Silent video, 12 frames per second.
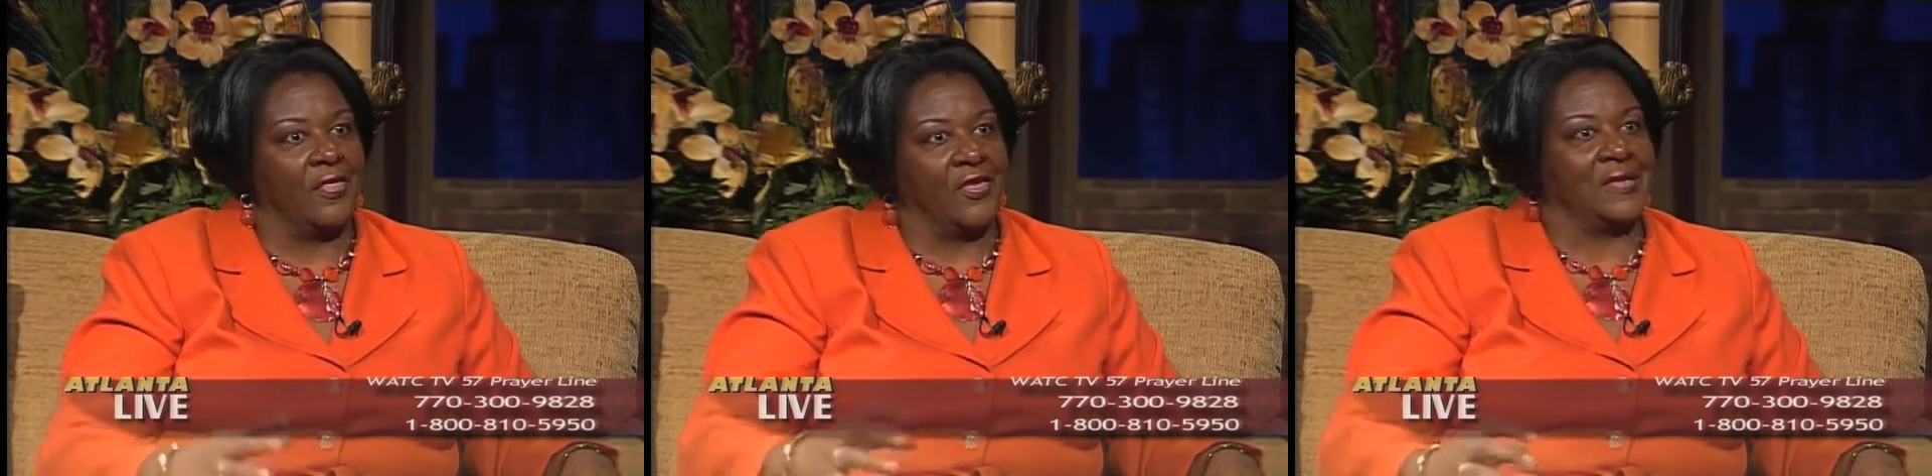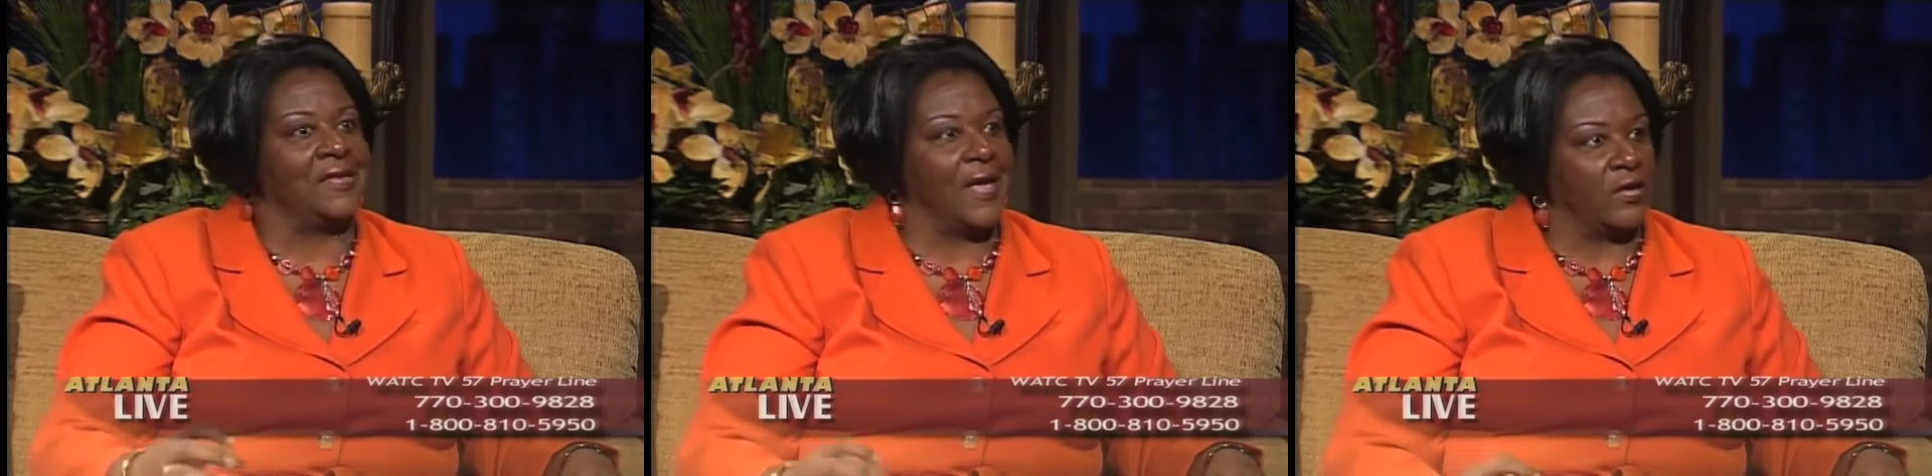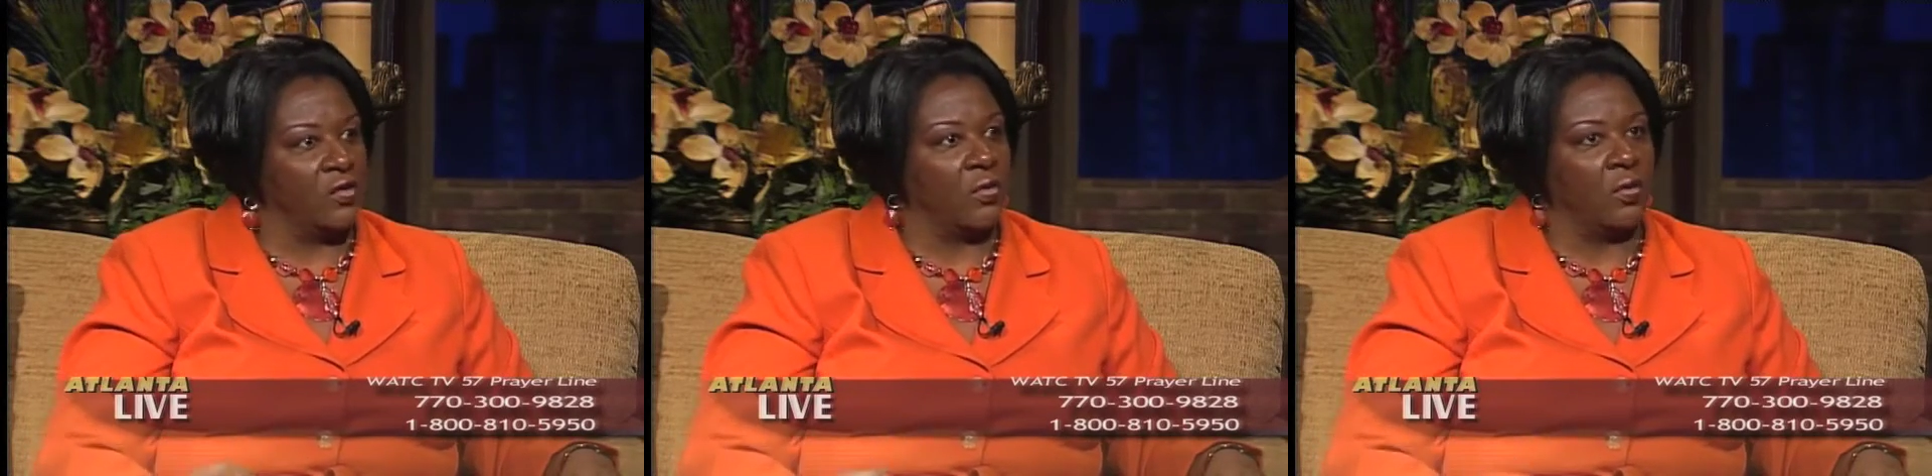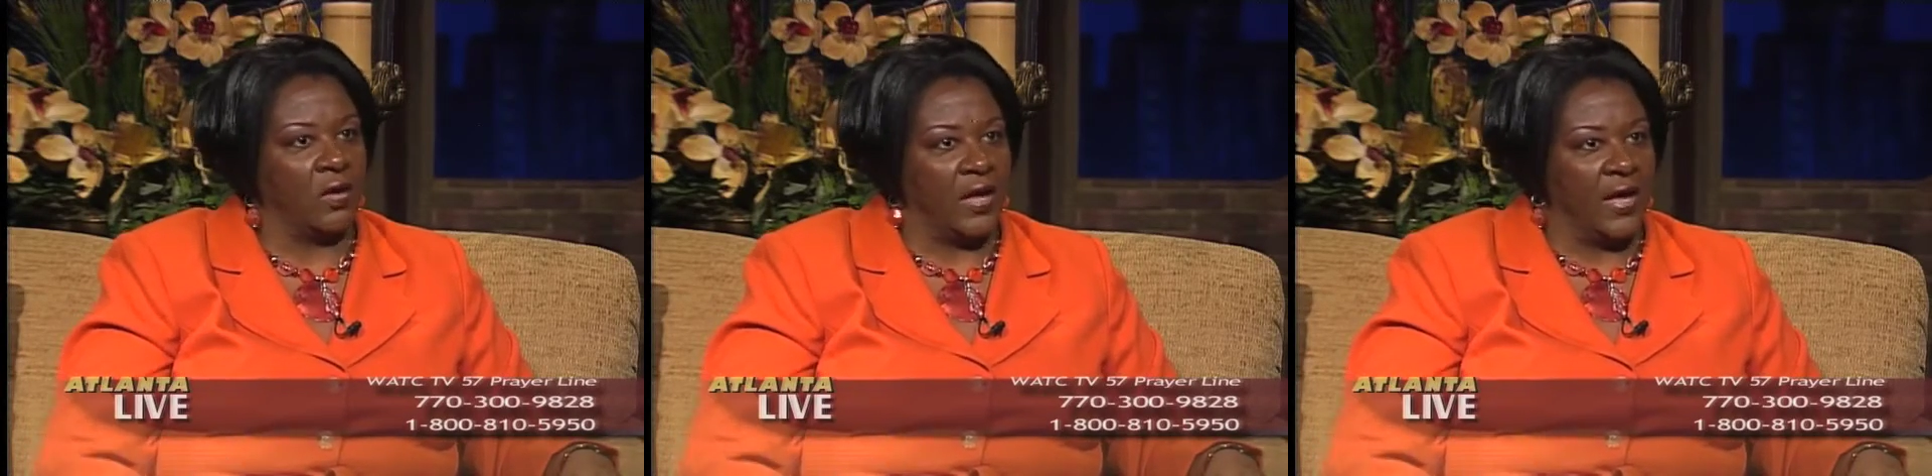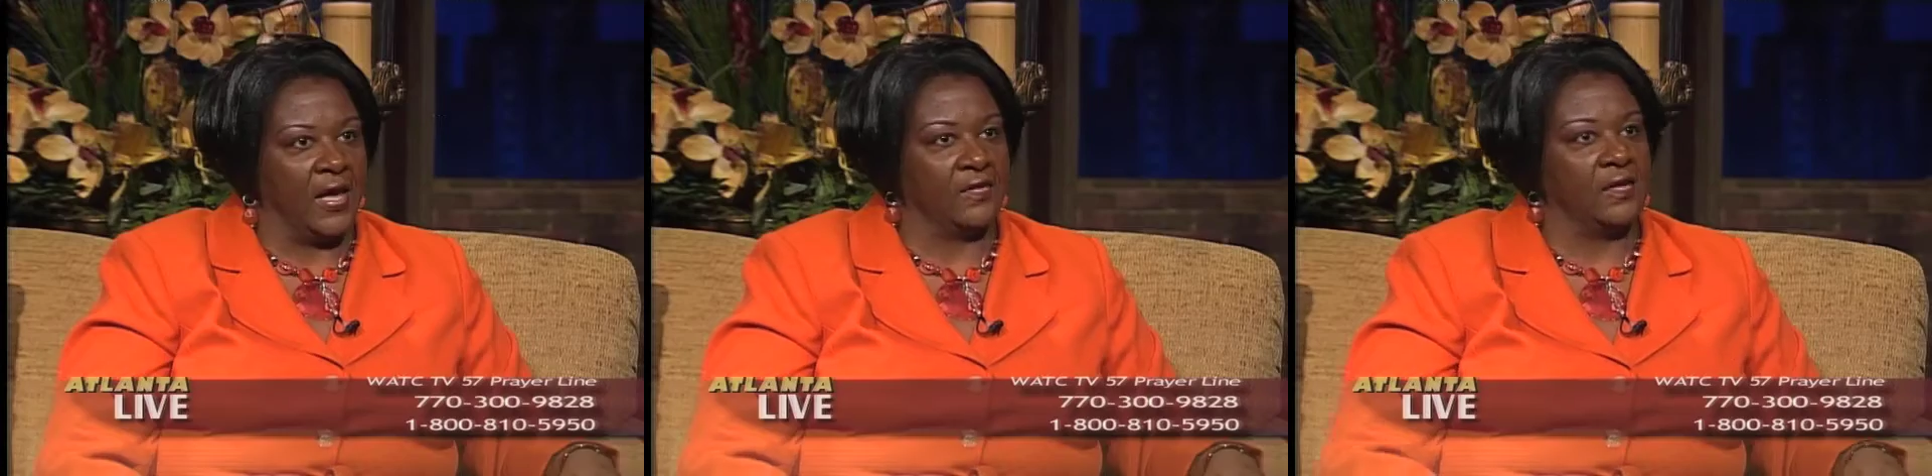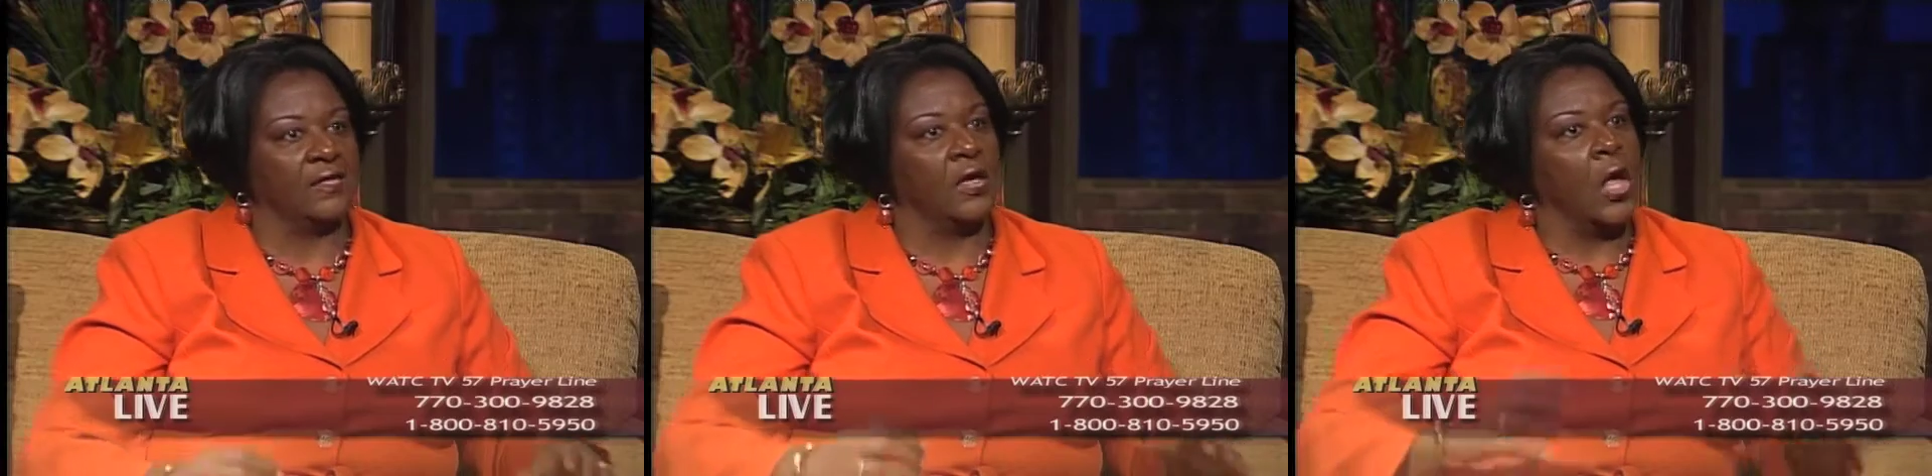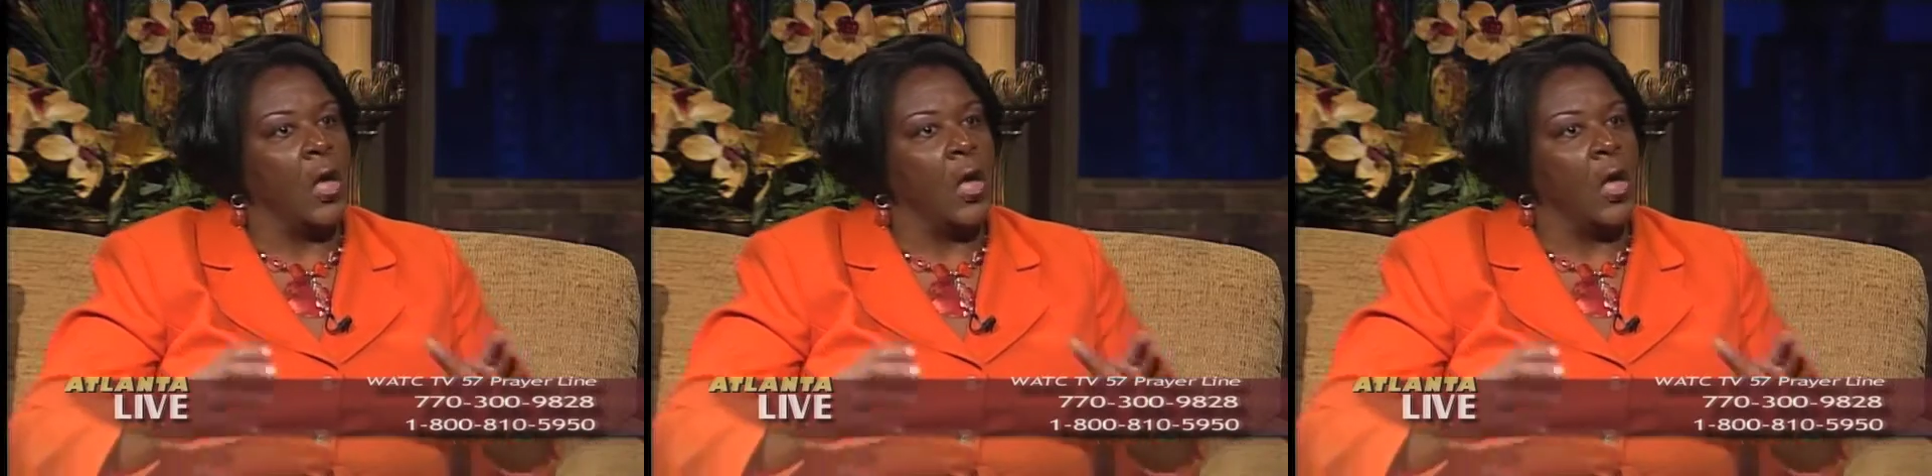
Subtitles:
the technical classes,